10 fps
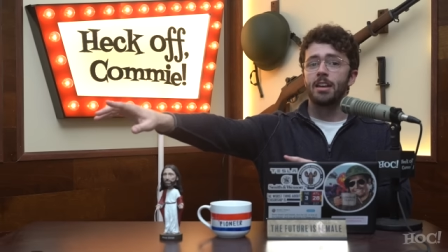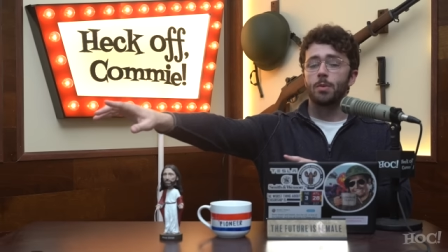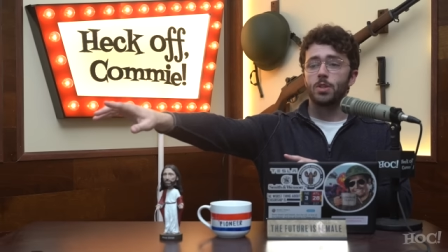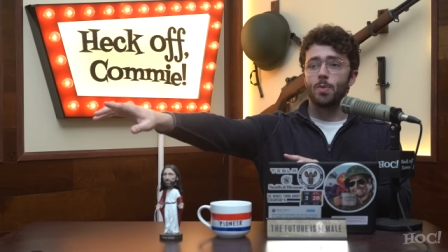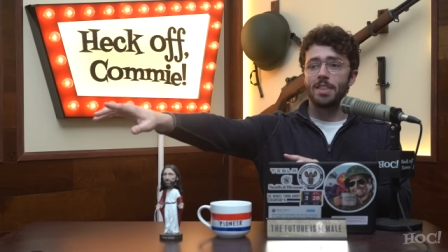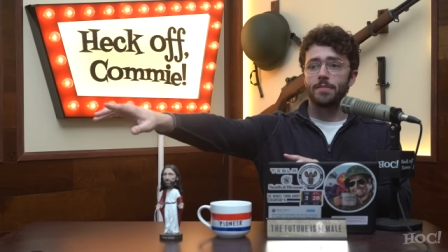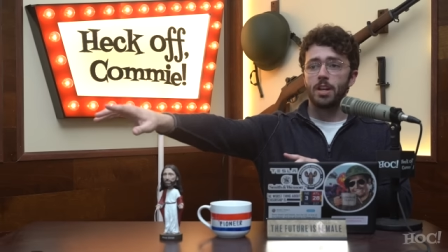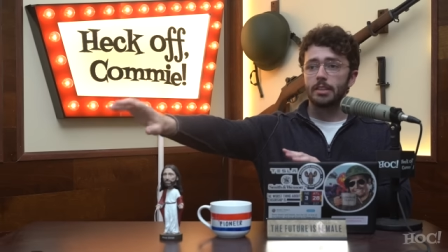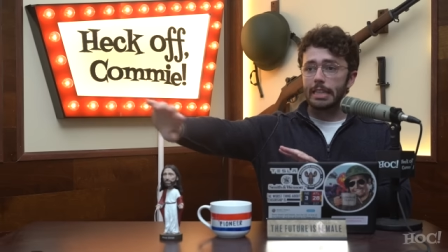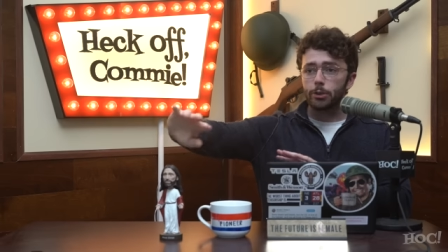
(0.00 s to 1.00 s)
which is why they've
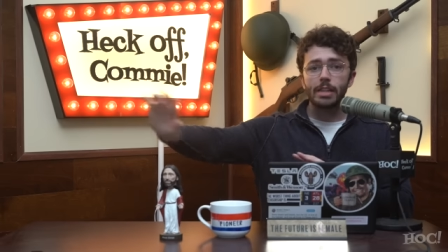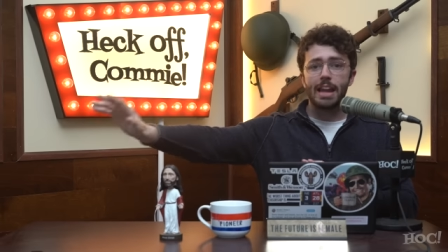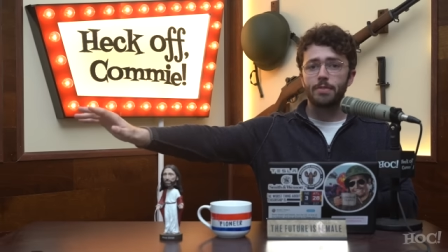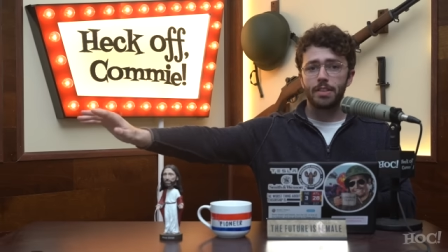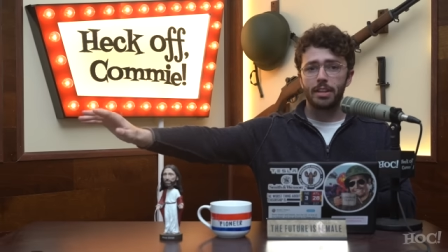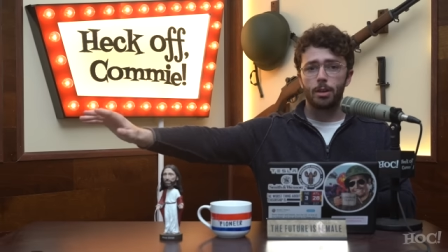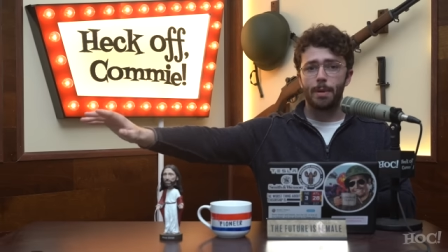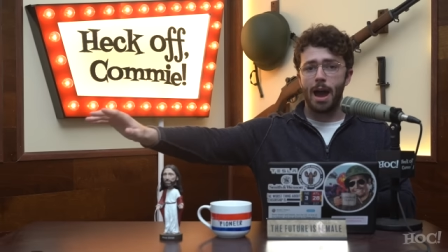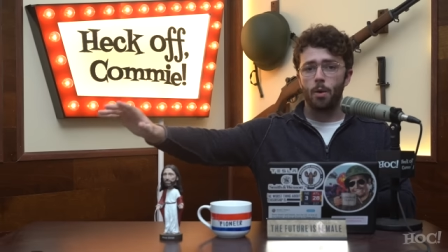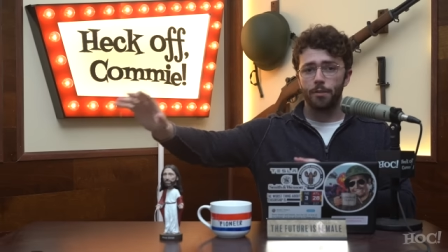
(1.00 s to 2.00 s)
done literally everything in their
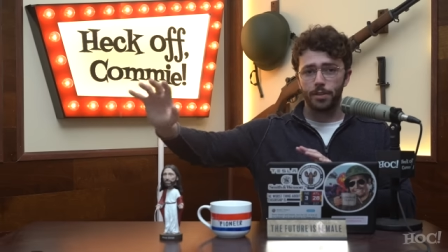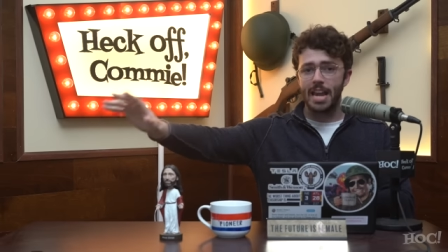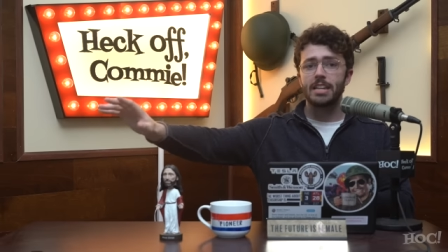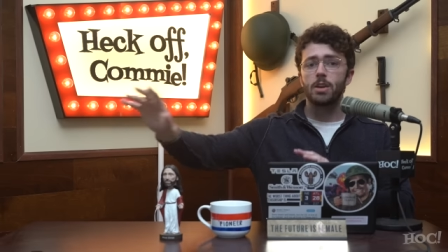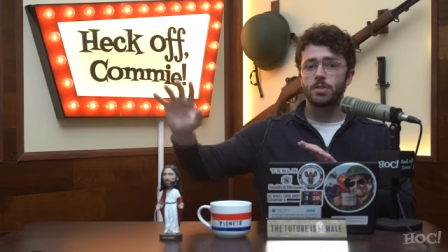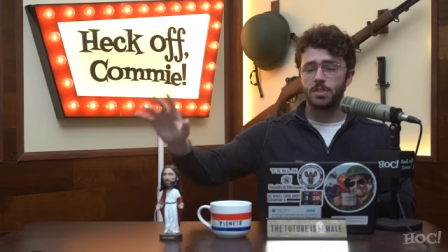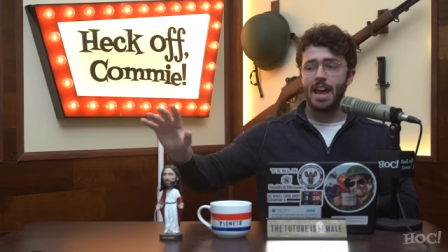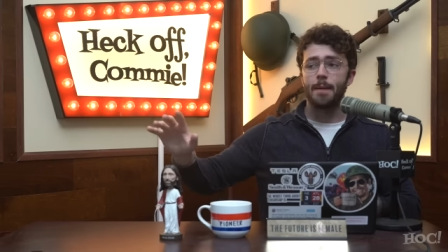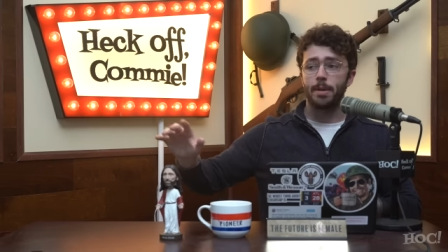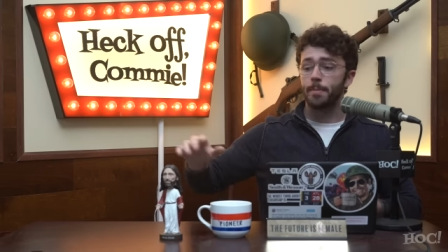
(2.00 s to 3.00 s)
power for 10 years to
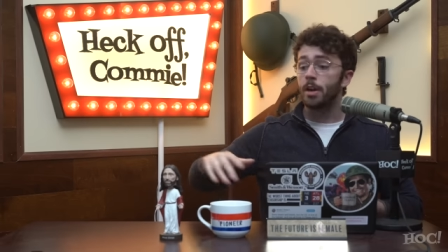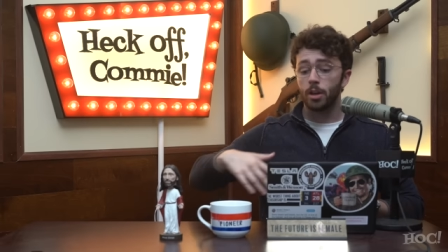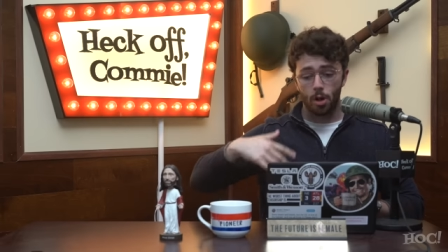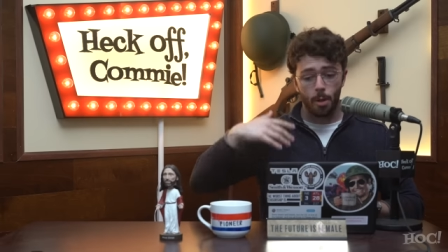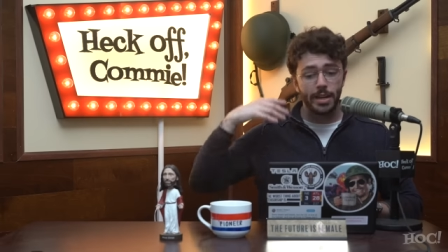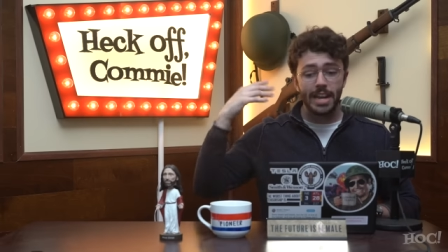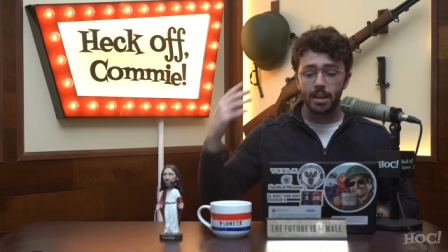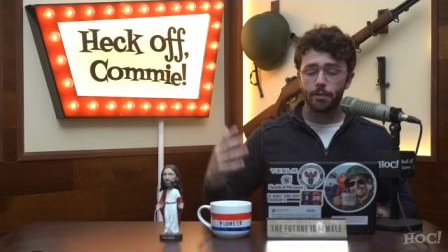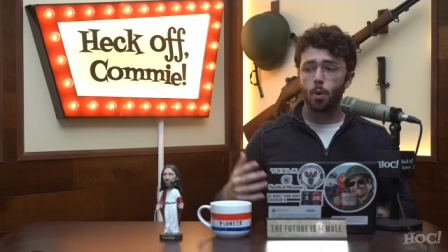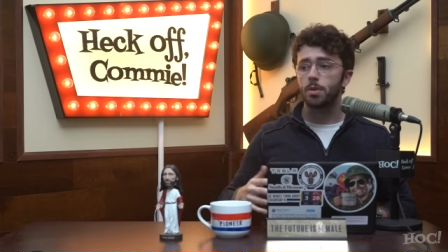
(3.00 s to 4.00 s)
stop him,
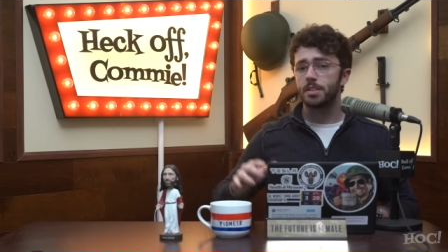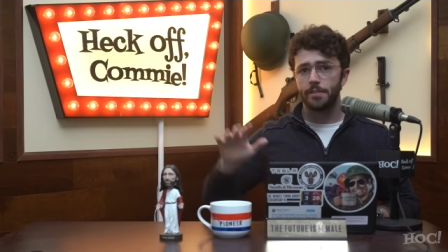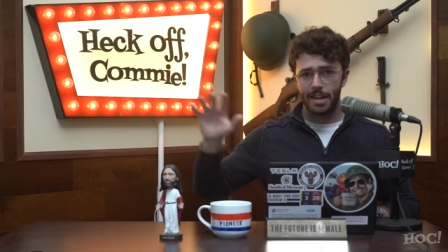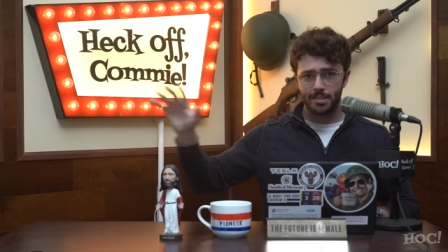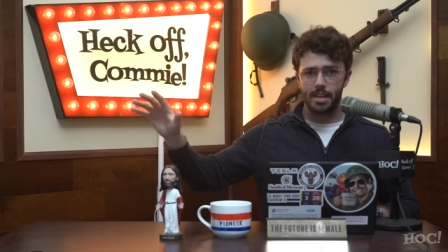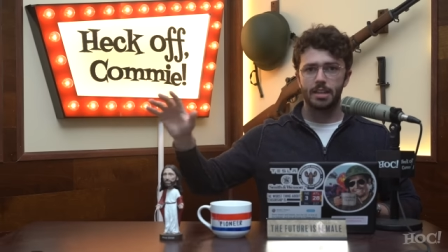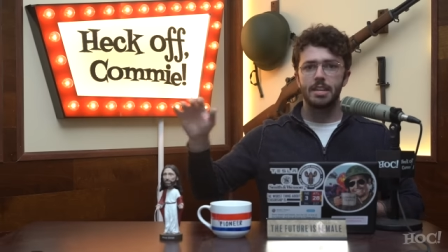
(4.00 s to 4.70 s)
culminating, of course, in events like